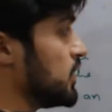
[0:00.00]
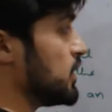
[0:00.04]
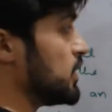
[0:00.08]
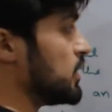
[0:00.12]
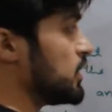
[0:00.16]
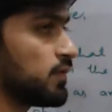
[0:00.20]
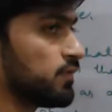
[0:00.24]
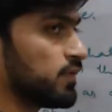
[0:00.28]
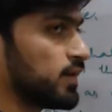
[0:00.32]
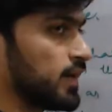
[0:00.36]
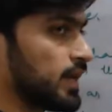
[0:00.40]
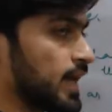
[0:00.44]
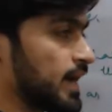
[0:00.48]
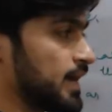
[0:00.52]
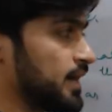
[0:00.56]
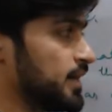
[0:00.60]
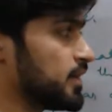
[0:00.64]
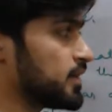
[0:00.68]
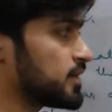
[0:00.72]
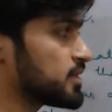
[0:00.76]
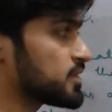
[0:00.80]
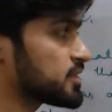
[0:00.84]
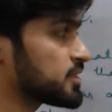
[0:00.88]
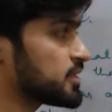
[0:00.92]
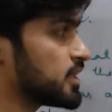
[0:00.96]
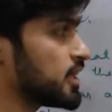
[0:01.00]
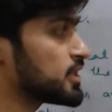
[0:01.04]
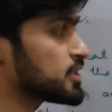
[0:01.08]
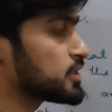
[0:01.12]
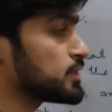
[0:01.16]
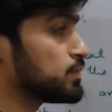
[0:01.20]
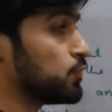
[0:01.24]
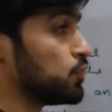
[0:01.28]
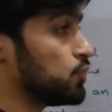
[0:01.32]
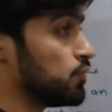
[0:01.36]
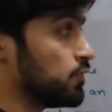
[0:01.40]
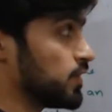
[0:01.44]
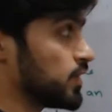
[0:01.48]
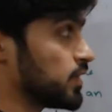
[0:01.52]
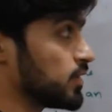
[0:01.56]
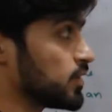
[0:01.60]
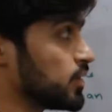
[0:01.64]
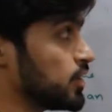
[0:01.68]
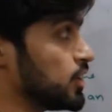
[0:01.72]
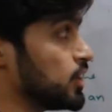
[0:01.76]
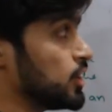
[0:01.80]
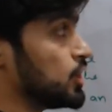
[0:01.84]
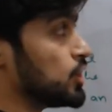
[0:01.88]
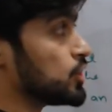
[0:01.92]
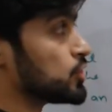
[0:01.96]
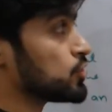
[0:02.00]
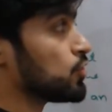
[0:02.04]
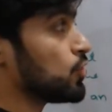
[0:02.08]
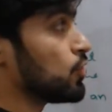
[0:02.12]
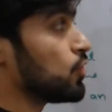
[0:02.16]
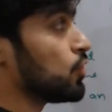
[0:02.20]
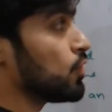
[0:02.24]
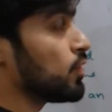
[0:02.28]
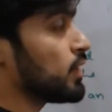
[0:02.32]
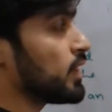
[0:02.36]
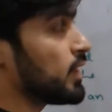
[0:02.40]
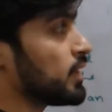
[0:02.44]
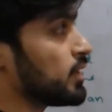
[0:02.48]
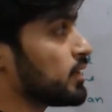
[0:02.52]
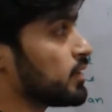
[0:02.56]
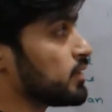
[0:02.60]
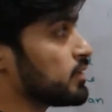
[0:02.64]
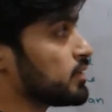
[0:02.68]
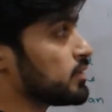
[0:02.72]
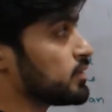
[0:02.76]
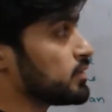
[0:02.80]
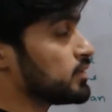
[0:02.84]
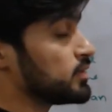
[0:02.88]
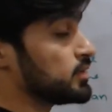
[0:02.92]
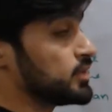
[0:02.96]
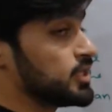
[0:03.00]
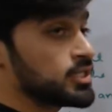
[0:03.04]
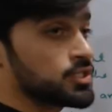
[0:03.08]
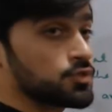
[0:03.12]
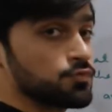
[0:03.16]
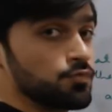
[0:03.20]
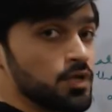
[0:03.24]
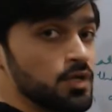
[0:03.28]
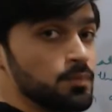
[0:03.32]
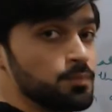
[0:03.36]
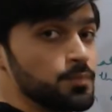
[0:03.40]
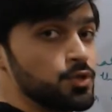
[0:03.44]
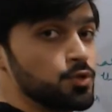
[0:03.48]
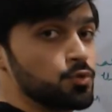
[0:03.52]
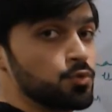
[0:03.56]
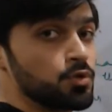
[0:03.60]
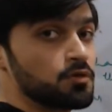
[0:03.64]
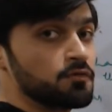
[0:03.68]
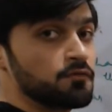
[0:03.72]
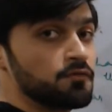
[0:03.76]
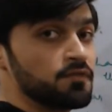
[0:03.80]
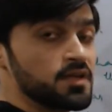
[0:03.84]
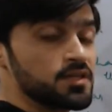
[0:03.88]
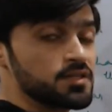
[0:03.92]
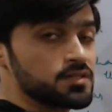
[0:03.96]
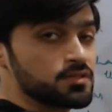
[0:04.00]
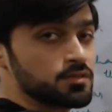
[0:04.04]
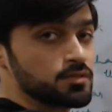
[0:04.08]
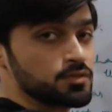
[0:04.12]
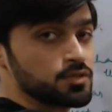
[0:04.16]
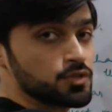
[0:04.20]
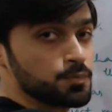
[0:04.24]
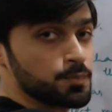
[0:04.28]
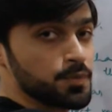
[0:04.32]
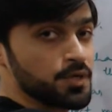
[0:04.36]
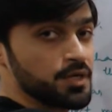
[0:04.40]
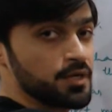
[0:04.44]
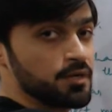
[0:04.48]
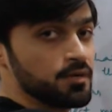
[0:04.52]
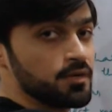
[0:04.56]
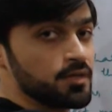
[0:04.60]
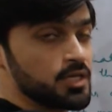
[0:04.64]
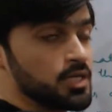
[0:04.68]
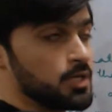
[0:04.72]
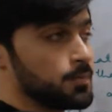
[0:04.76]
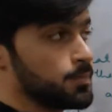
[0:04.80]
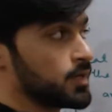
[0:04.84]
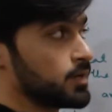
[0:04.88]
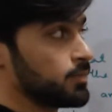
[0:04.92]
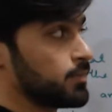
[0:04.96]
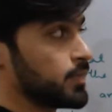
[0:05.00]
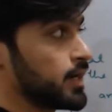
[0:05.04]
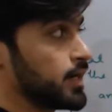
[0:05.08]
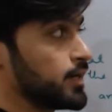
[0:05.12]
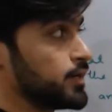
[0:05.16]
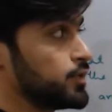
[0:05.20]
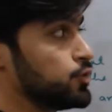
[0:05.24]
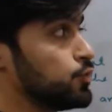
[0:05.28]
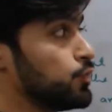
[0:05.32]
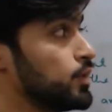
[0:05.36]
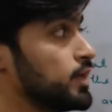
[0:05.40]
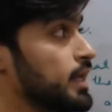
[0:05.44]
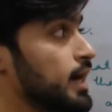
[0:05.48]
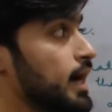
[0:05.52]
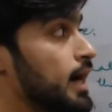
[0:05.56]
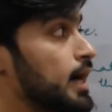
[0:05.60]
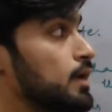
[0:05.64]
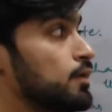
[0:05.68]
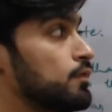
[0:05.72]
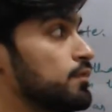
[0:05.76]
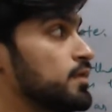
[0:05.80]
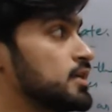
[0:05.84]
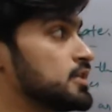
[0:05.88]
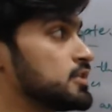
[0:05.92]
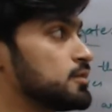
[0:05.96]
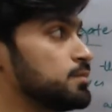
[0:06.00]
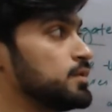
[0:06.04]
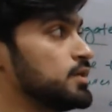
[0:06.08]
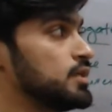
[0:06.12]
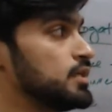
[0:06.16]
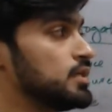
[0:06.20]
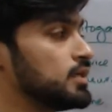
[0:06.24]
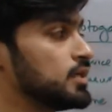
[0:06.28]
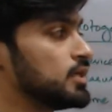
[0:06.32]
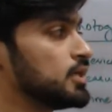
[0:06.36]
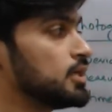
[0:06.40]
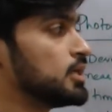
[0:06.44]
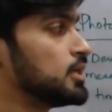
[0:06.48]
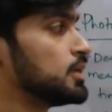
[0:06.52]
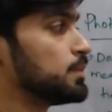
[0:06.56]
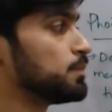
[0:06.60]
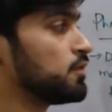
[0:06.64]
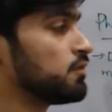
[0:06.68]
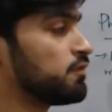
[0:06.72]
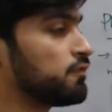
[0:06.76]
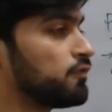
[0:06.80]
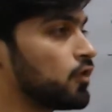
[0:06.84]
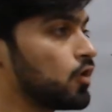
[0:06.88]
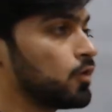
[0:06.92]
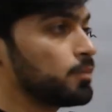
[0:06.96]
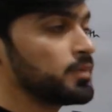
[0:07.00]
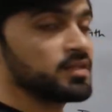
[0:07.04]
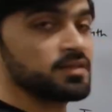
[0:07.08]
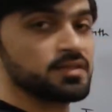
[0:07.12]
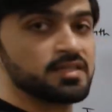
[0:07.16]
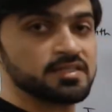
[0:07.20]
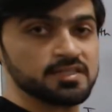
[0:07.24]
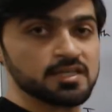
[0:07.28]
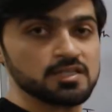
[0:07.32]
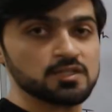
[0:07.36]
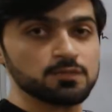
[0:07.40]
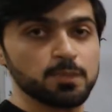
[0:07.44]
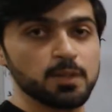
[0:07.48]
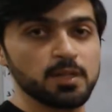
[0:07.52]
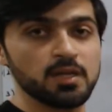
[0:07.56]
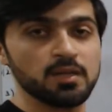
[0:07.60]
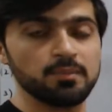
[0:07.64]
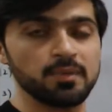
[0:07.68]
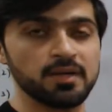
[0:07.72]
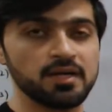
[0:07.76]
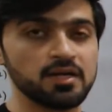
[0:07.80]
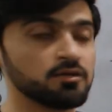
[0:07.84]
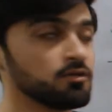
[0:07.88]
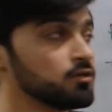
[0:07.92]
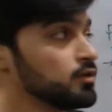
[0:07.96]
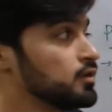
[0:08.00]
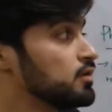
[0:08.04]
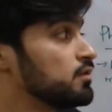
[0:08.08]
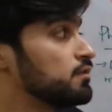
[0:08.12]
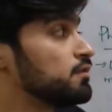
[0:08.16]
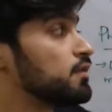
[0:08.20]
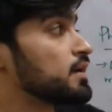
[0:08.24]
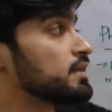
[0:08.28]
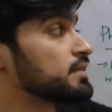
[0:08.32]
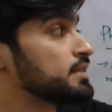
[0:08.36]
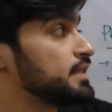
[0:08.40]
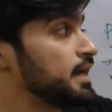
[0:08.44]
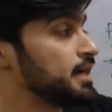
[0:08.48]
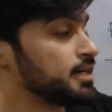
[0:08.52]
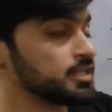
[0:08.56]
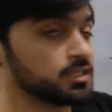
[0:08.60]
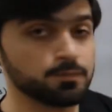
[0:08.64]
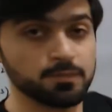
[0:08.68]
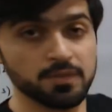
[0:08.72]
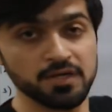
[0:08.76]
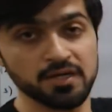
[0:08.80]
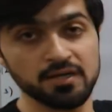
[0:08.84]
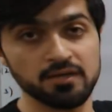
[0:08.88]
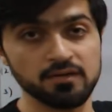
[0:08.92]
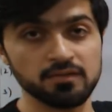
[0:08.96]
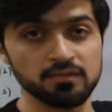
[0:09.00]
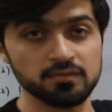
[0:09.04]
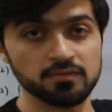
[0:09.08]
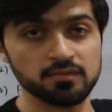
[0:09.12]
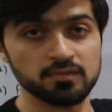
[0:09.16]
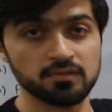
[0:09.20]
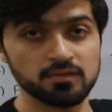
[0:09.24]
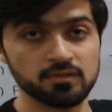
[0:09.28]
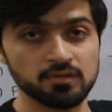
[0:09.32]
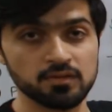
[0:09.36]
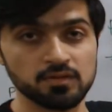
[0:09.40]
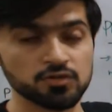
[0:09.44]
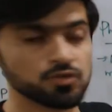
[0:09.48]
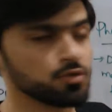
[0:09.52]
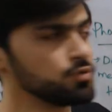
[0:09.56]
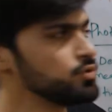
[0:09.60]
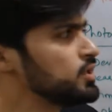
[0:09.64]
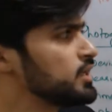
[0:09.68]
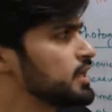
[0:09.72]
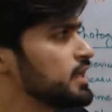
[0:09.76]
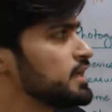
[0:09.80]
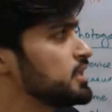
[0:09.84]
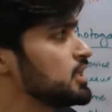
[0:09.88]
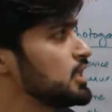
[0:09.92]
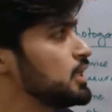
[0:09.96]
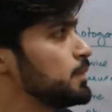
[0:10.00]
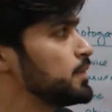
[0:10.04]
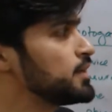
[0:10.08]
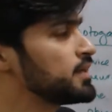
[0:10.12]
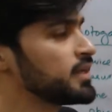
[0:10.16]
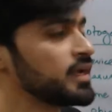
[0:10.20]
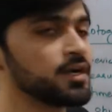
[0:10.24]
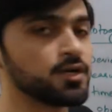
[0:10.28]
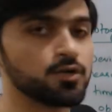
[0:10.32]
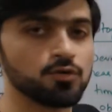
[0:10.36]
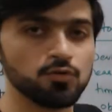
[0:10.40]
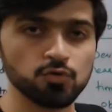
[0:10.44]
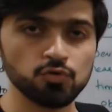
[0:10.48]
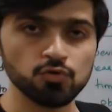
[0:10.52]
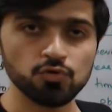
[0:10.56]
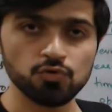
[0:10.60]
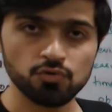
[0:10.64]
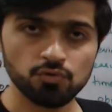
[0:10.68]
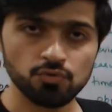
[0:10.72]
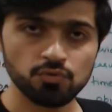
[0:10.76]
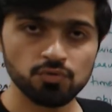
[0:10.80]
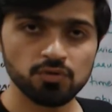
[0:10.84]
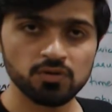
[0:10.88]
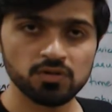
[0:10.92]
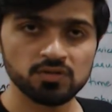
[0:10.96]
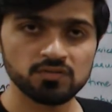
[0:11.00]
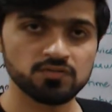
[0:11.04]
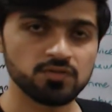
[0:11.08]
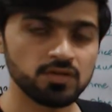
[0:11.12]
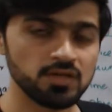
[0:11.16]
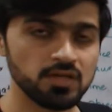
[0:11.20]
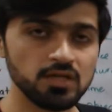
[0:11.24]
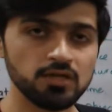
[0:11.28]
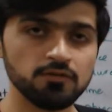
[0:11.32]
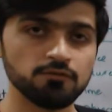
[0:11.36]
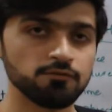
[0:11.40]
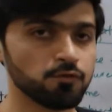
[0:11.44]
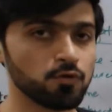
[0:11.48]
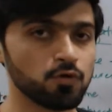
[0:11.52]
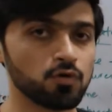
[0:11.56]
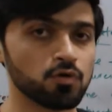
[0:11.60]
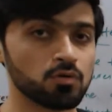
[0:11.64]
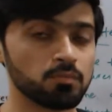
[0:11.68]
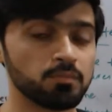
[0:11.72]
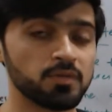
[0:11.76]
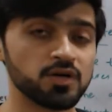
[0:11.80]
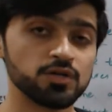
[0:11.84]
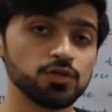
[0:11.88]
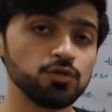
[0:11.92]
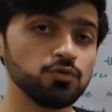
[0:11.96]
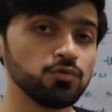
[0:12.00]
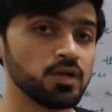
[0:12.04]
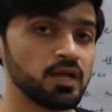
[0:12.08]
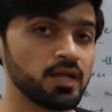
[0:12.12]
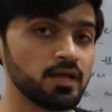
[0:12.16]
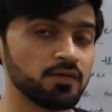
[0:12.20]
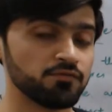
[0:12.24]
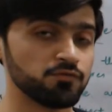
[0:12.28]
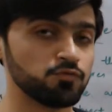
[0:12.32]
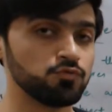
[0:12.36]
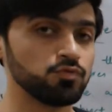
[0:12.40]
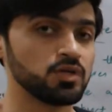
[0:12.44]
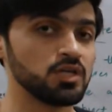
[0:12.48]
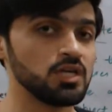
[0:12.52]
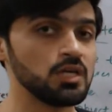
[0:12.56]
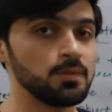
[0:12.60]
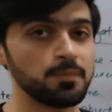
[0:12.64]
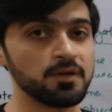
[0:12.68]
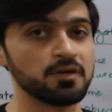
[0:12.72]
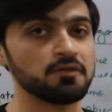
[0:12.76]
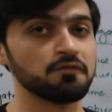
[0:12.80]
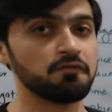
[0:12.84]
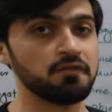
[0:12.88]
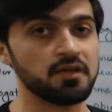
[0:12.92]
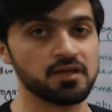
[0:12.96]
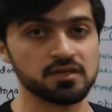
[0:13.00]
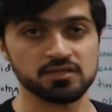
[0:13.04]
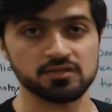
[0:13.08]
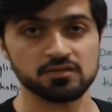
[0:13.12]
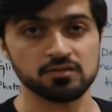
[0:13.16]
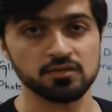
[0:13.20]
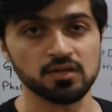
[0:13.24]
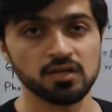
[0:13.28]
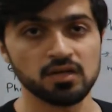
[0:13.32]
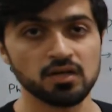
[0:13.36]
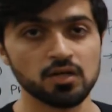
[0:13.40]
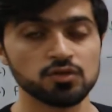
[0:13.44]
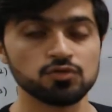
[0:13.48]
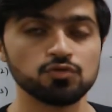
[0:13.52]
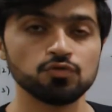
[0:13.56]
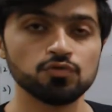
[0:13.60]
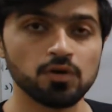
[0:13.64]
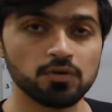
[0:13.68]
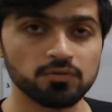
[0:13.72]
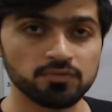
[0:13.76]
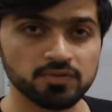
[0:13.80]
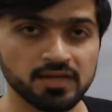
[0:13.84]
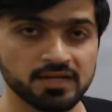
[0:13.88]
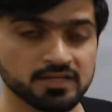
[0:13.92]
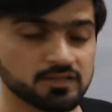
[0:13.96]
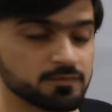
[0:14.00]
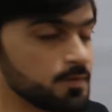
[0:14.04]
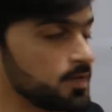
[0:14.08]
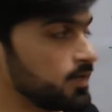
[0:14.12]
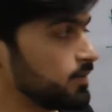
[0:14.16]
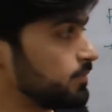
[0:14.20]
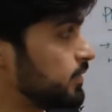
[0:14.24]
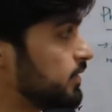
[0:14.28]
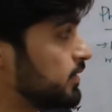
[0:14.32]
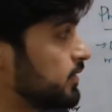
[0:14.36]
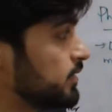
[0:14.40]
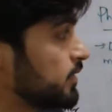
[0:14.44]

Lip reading: glider starts moving. So this will be your fixed speed. Keep in mind, you will always be performing this experiment for that speed. So you can keep it at 2, 3, 4, but you will have to keep it fixed throughout the experiment.